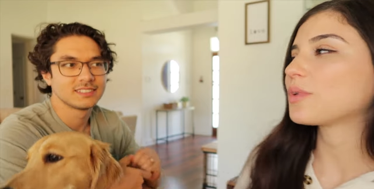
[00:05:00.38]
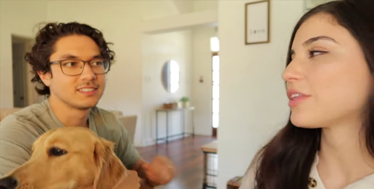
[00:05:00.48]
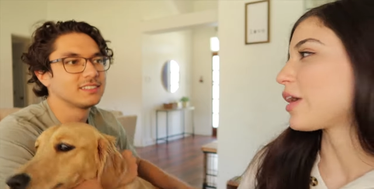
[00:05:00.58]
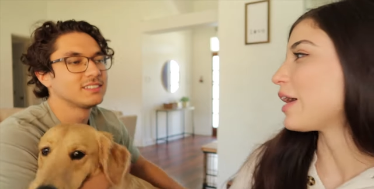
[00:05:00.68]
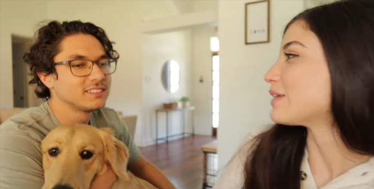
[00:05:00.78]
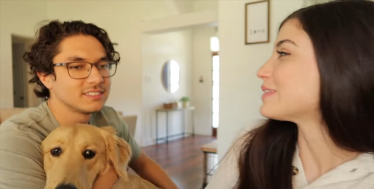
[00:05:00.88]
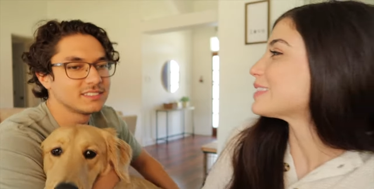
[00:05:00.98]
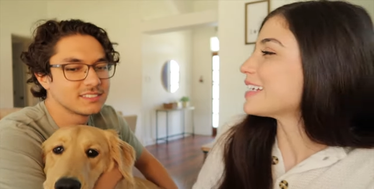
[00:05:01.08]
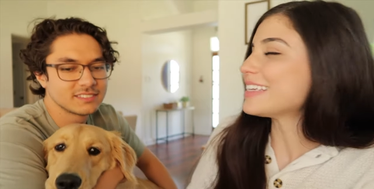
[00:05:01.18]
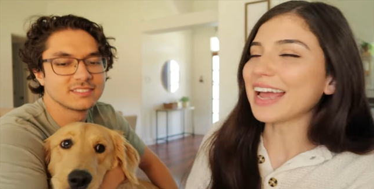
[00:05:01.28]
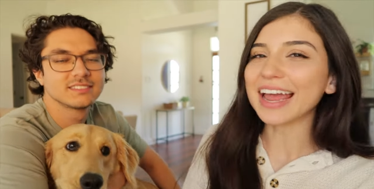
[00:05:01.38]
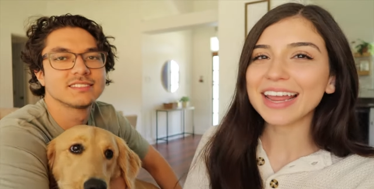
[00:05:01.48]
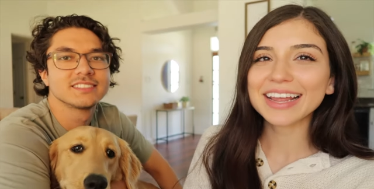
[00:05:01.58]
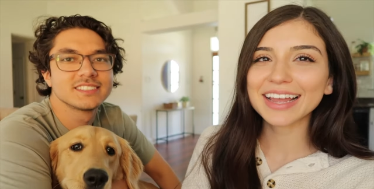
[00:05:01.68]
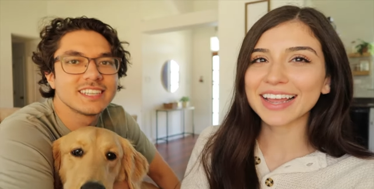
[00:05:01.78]
Speaker 1: we thought of
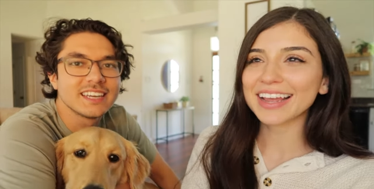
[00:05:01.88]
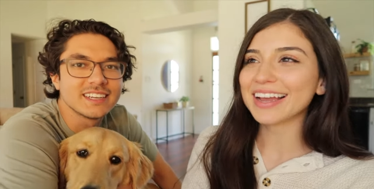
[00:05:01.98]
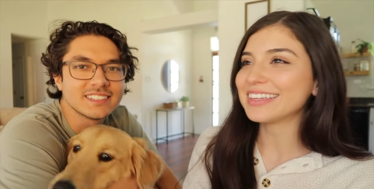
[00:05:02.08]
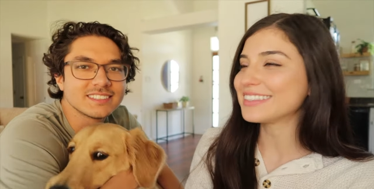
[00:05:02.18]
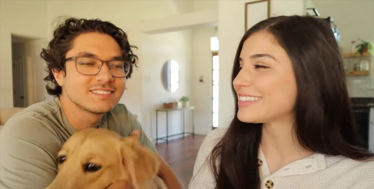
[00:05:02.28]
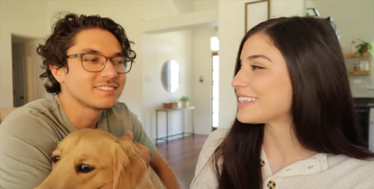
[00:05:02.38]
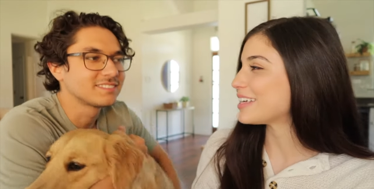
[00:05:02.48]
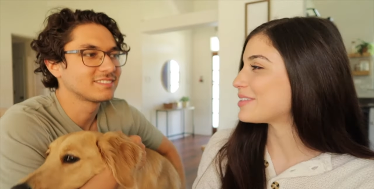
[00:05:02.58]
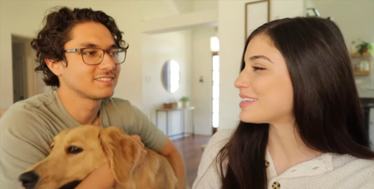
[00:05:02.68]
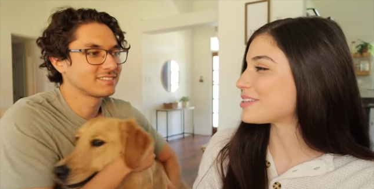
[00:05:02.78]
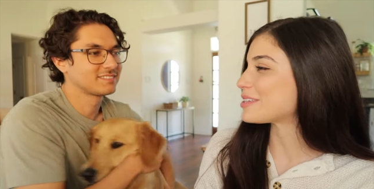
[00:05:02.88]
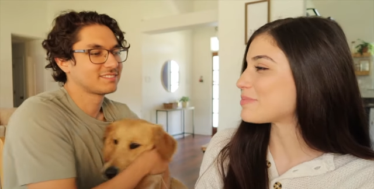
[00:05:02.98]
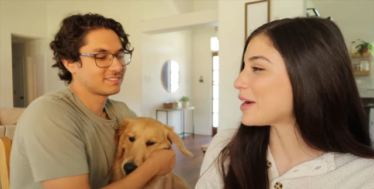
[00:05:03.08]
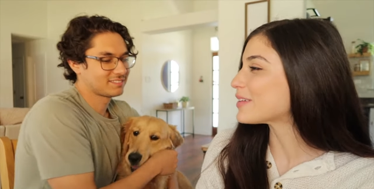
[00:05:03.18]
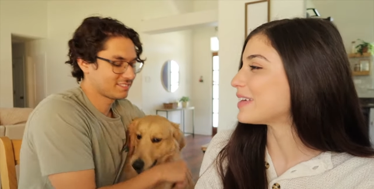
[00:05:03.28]
Sunday, yeah. and it was just
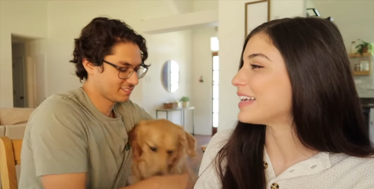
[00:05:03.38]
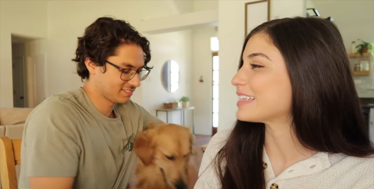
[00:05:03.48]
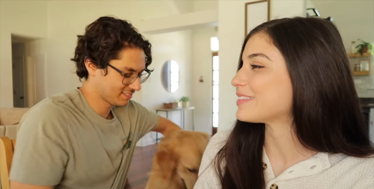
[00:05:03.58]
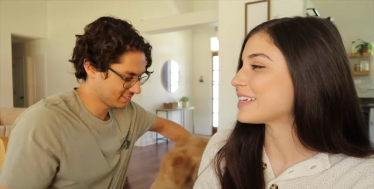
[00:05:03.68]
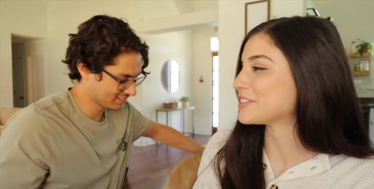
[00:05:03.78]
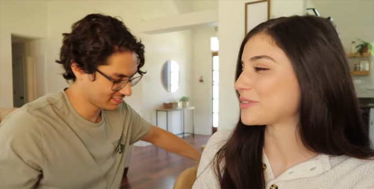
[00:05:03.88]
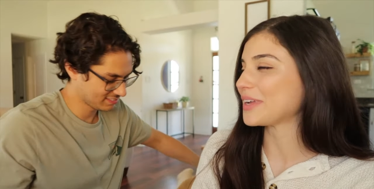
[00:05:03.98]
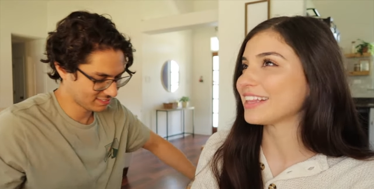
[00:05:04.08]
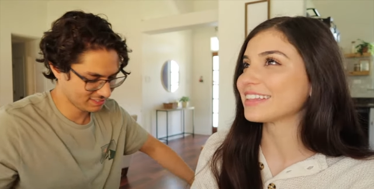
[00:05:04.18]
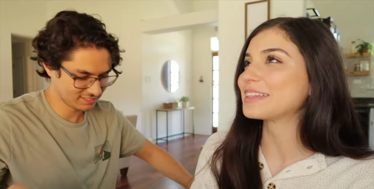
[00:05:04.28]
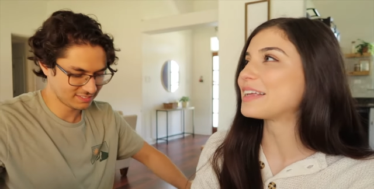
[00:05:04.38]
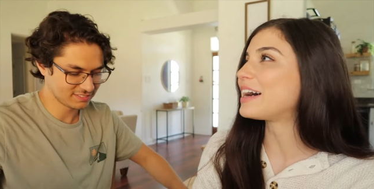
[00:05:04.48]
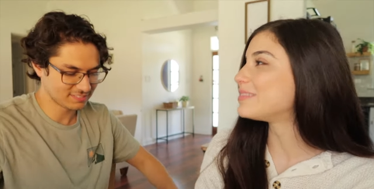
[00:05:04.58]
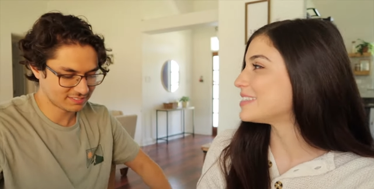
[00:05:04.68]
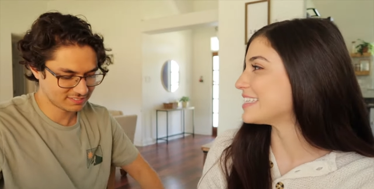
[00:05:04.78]
perfect because we
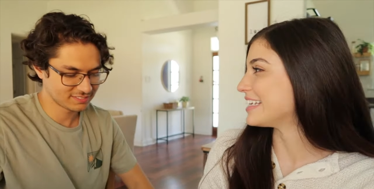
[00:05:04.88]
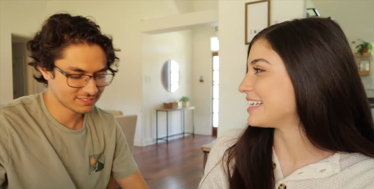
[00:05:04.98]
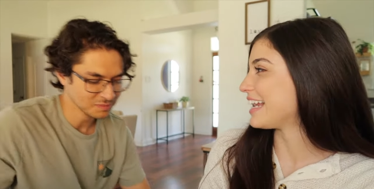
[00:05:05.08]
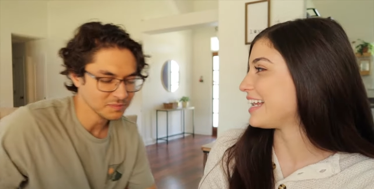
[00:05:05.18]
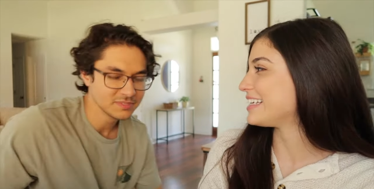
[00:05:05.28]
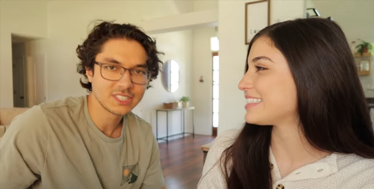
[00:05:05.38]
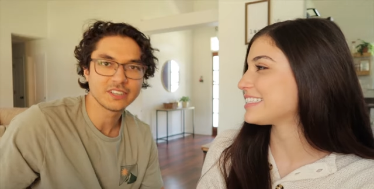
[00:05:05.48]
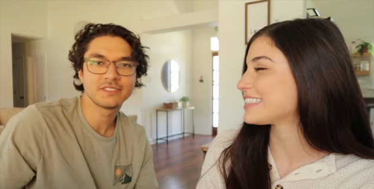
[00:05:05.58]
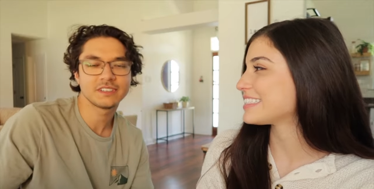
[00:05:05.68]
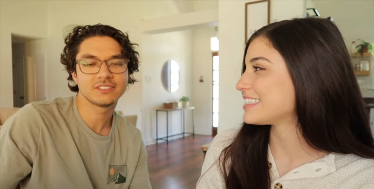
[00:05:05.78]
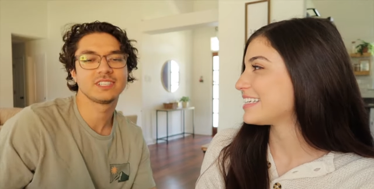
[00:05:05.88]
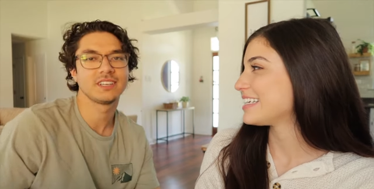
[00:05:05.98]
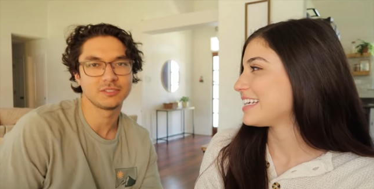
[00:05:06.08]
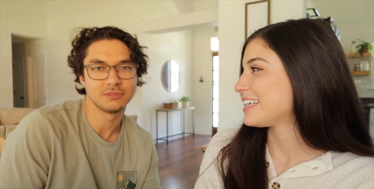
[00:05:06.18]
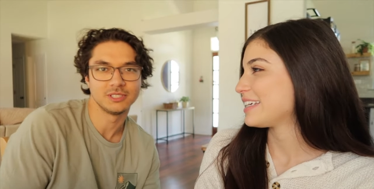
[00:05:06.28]
love Sundays. It's our
Speaker 2: favorite day
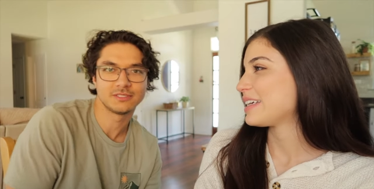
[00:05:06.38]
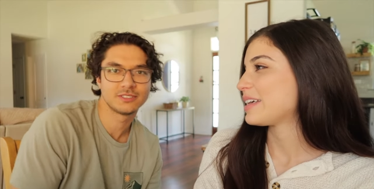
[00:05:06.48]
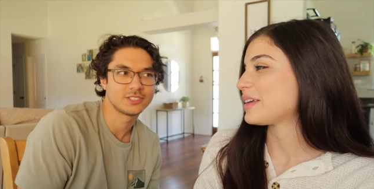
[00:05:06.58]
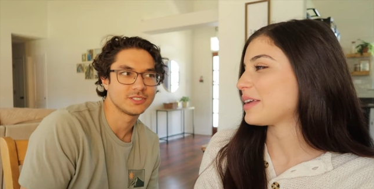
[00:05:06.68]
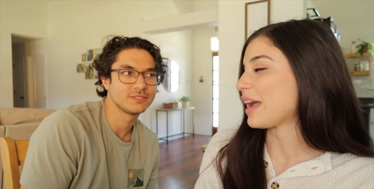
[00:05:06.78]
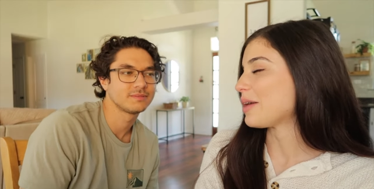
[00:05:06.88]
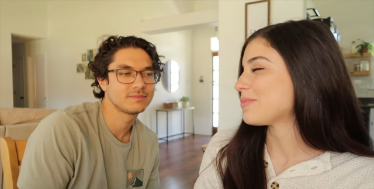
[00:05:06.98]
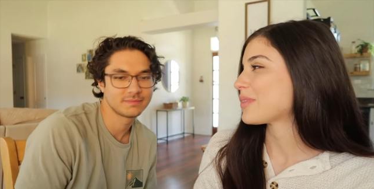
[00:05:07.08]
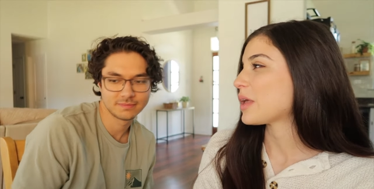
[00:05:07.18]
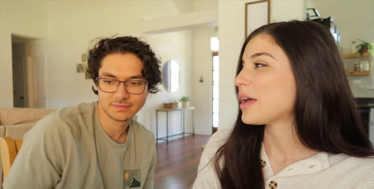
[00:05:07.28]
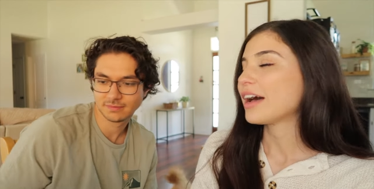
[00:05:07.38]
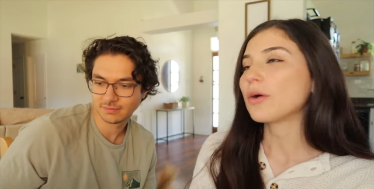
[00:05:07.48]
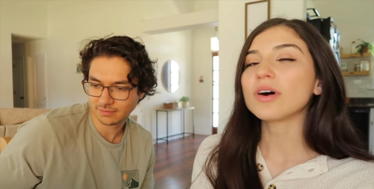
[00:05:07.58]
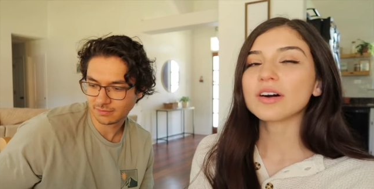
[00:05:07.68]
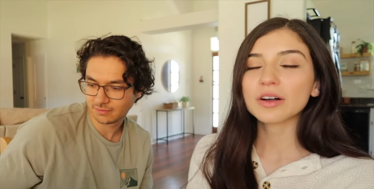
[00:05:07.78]
of the week for sure. Yeah.
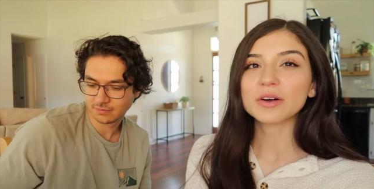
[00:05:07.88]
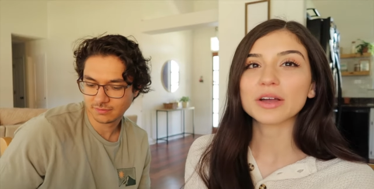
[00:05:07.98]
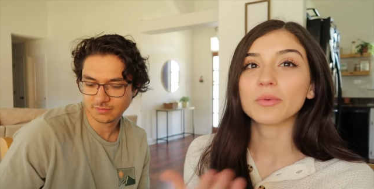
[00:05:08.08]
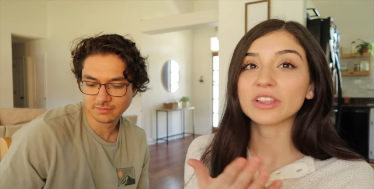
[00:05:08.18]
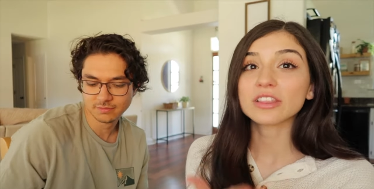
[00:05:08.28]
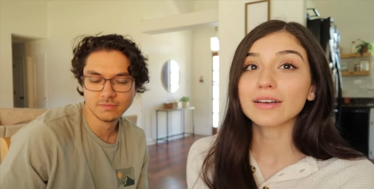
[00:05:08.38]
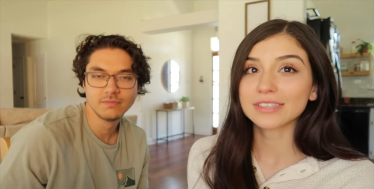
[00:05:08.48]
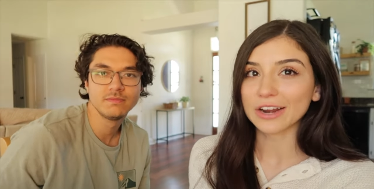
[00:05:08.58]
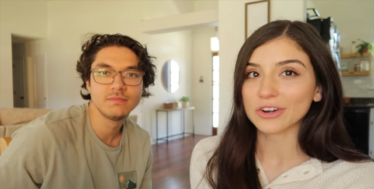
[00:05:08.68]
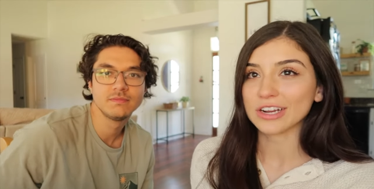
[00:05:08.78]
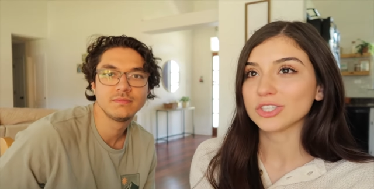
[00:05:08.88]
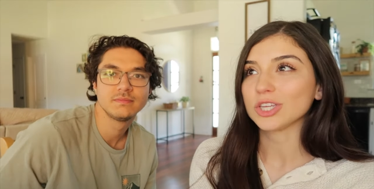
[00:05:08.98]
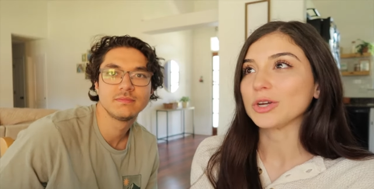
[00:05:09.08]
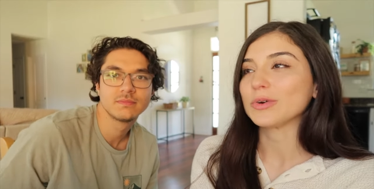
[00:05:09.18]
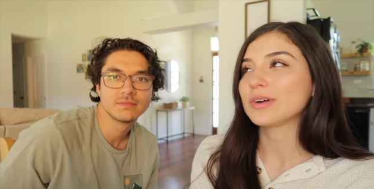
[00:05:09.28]
Speaker 1: Well, okay, we love Saturdays
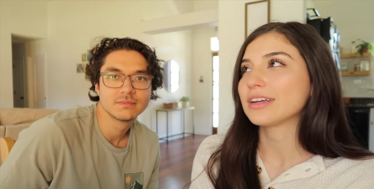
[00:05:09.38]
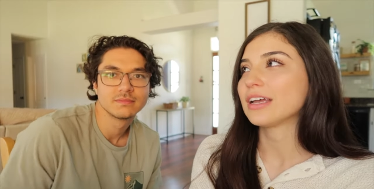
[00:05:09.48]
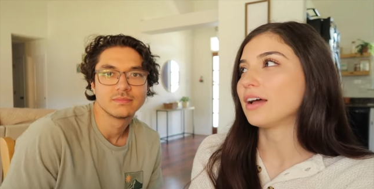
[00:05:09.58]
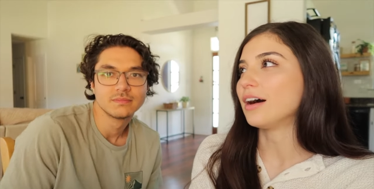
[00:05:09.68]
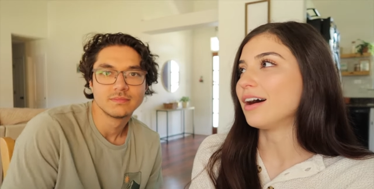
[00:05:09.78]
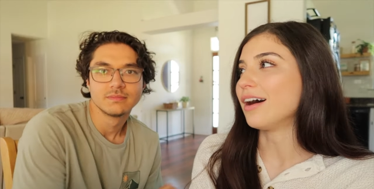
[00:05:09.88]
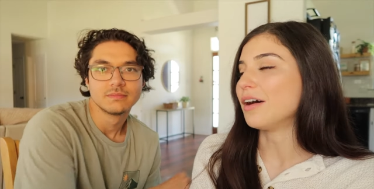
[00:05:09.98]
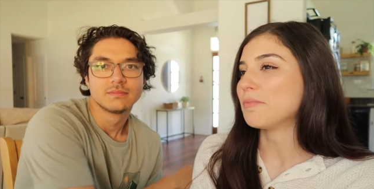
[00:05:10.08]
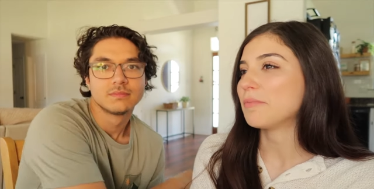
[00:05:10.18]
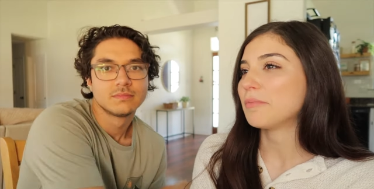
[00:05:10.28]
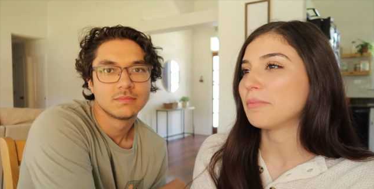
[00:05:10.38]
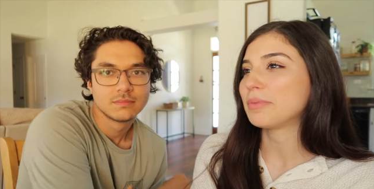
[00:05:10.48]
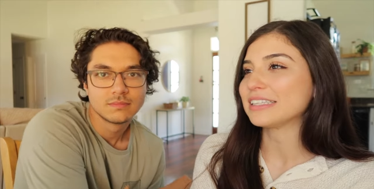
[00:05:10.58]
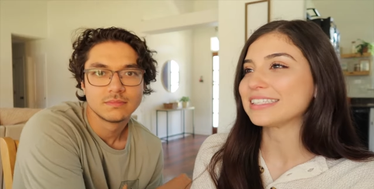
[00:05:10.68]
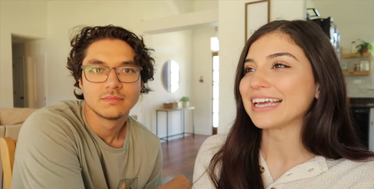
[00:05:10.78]
too, um,
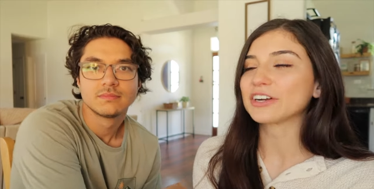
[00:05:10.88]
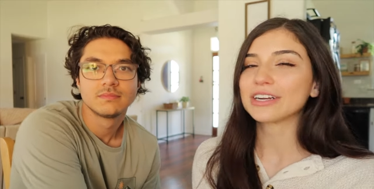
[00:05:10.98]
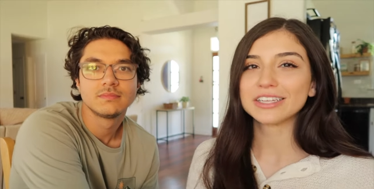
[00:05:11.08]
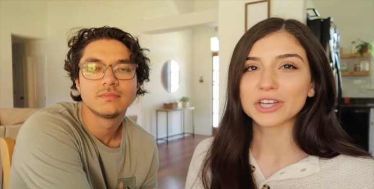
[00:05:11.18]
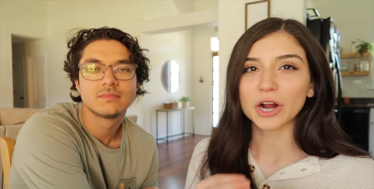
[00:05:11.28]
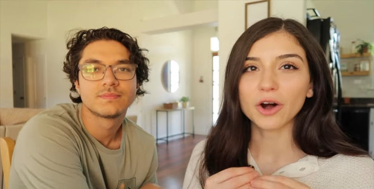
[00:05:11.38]
but Saturdays are